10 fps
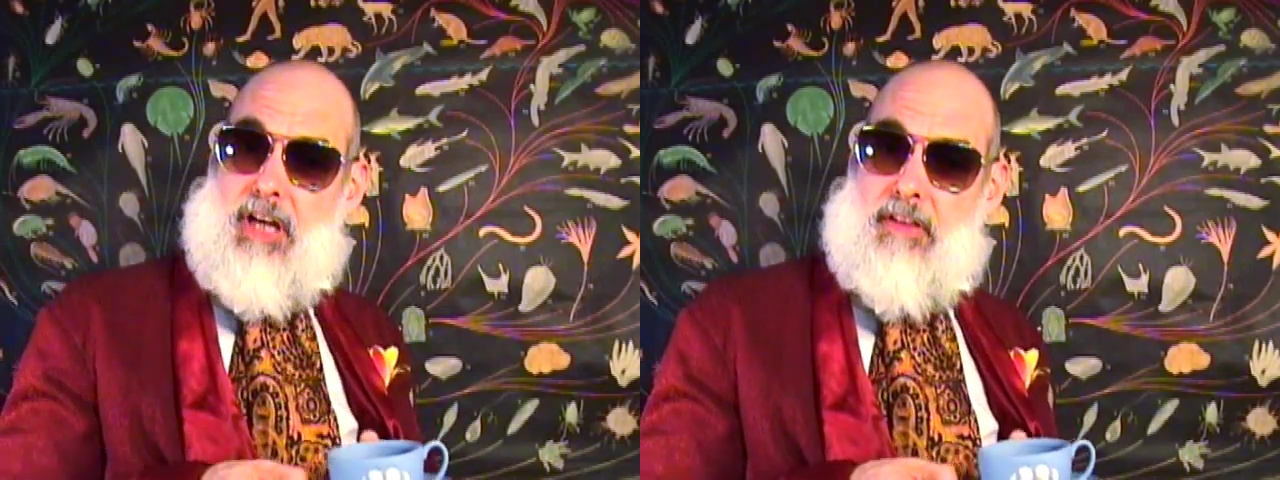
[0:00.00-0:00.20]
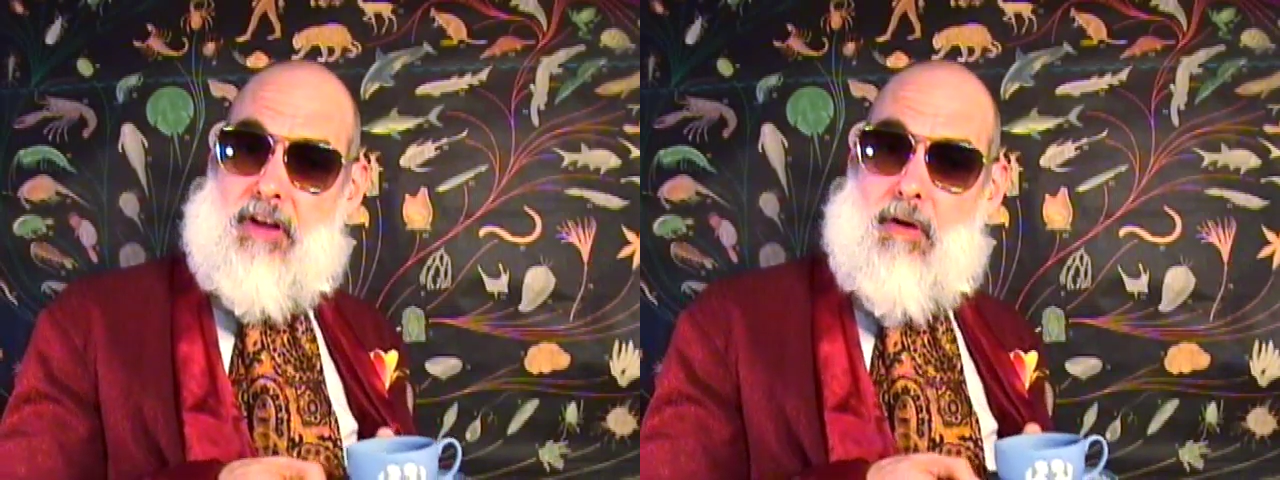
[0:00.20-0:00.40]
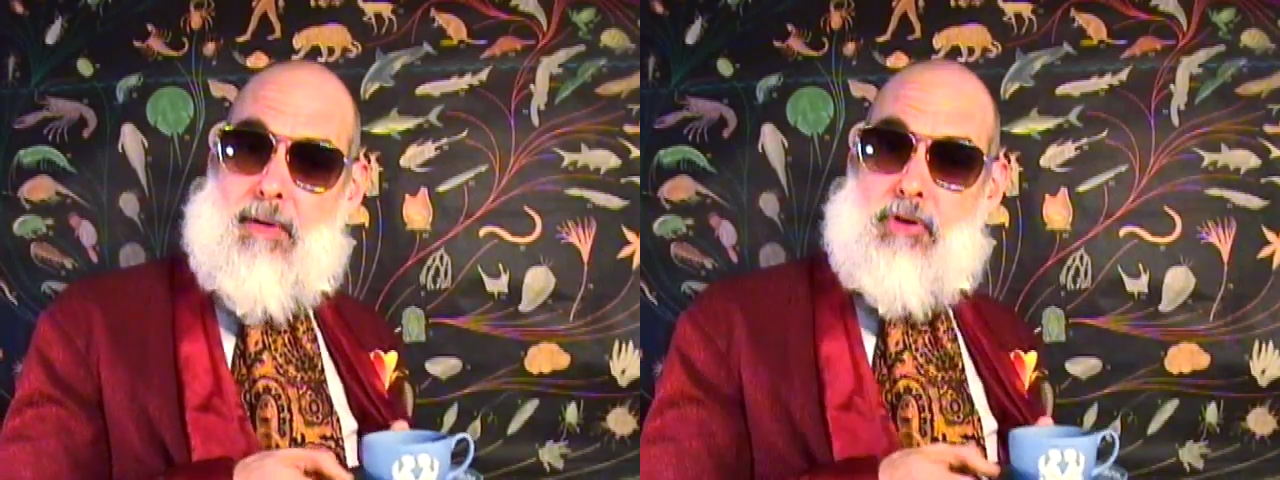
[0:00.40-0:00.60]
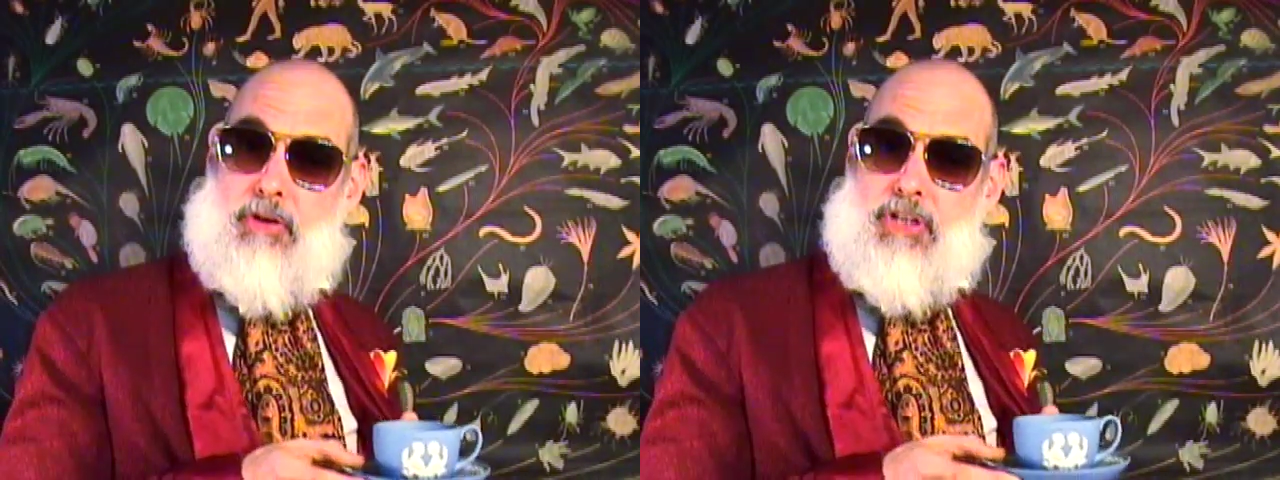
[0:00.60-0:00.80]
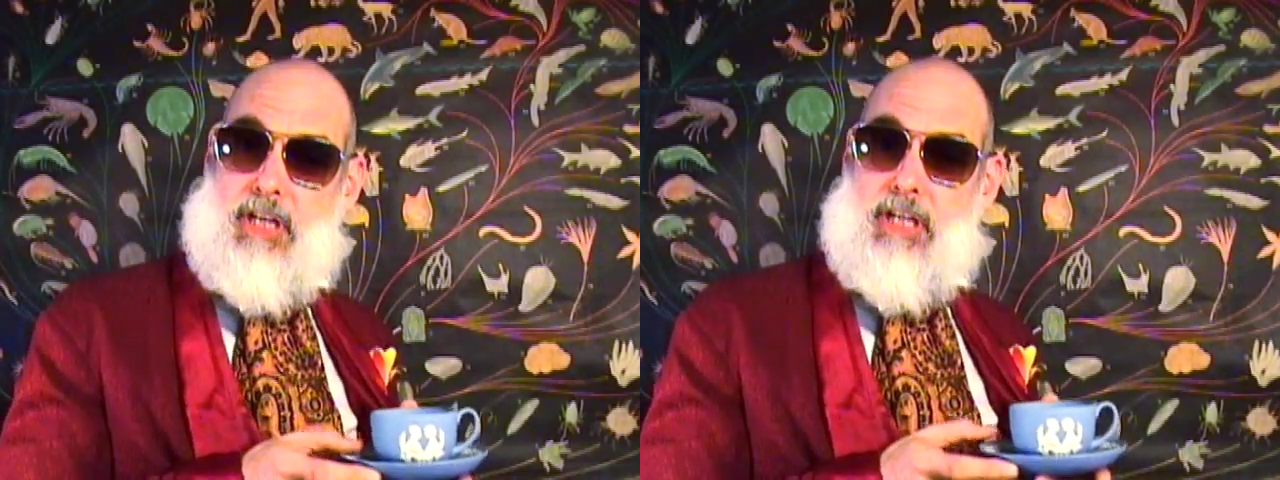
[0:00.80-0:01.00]
And though I'm
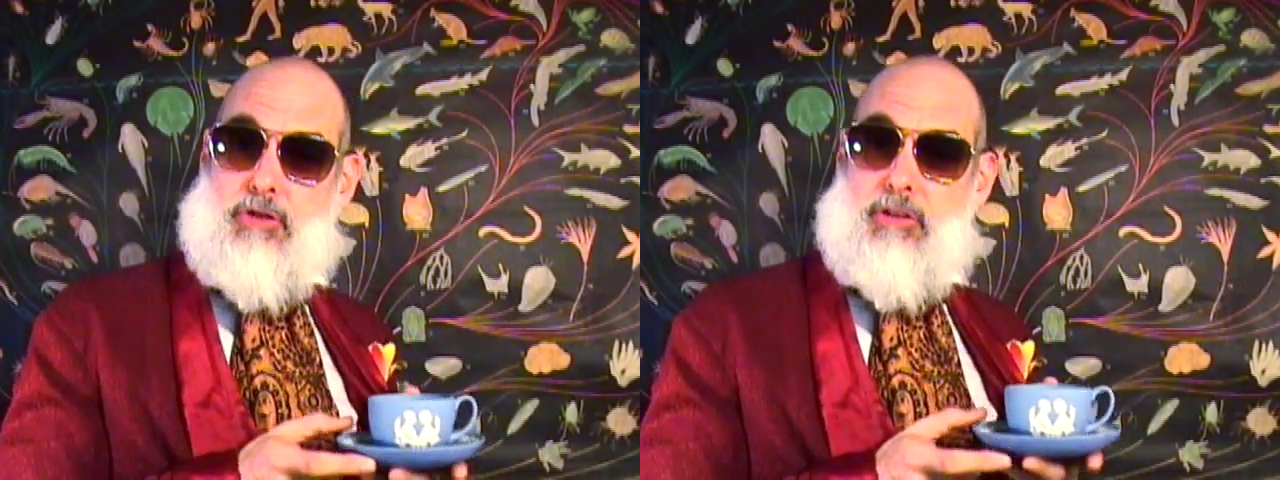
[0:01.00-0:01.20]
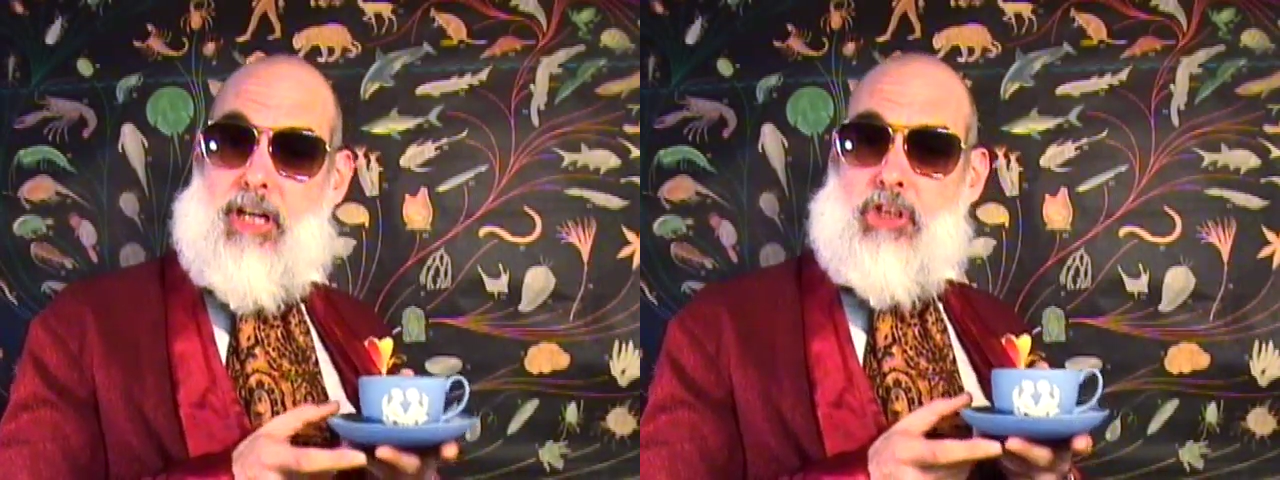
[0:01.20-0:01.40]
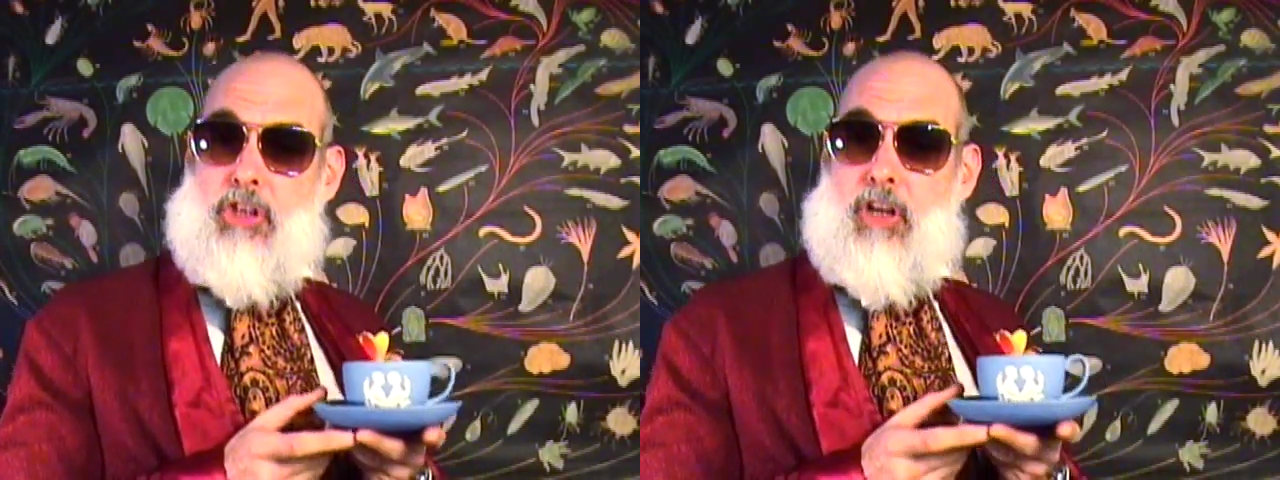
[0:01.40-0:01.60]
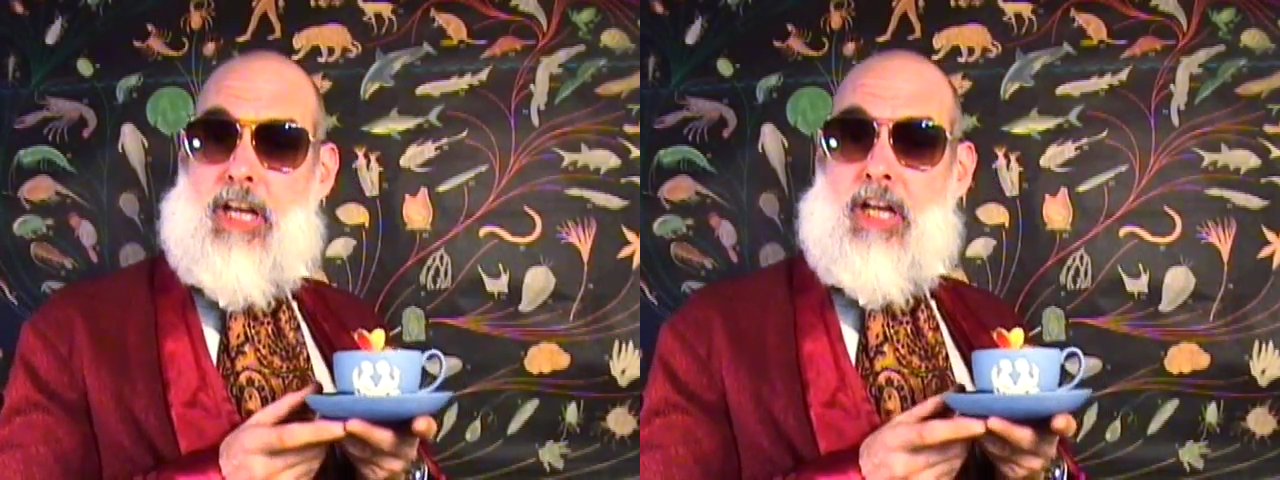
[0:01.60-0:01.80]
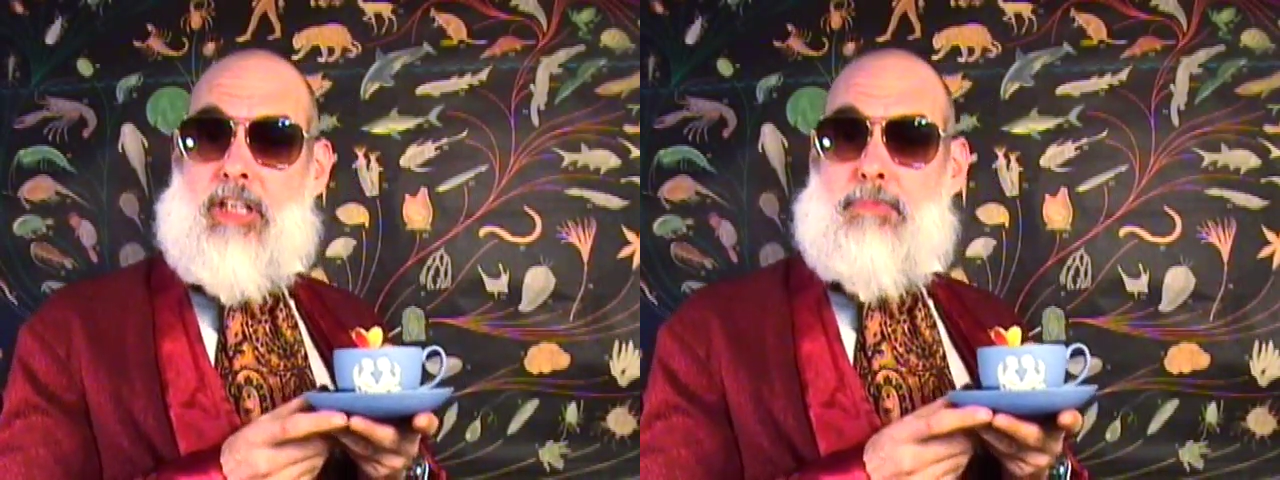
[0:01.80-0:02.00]
using a traditional
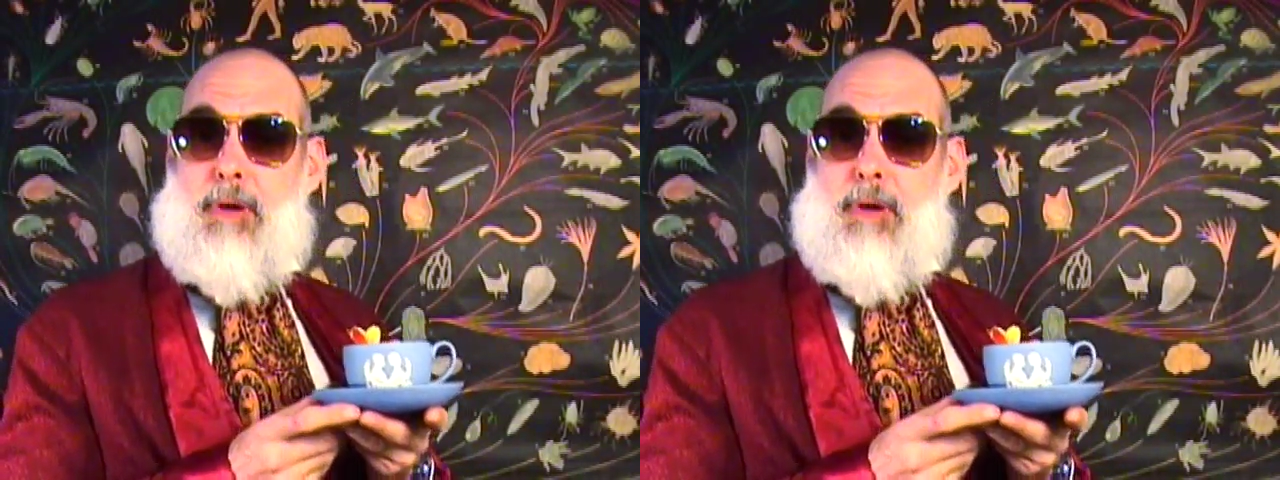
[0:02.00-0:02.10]
English